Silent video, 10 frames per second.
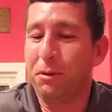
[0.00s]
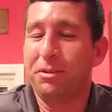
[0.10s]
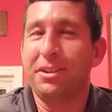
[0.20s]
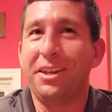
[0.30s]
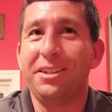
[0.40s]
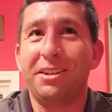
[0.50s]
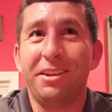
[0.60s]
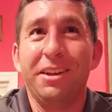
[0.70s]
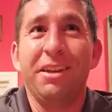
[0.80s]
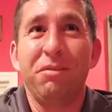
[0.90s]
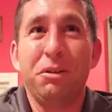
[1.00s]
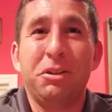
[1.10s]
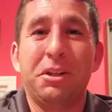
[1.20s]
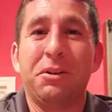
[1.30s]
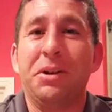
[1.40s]
most things, if you
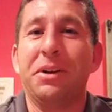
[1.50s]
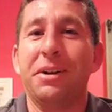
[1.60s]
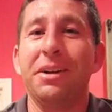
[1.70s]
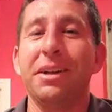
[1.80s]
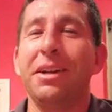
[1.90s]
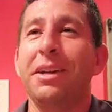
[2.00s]
see on there,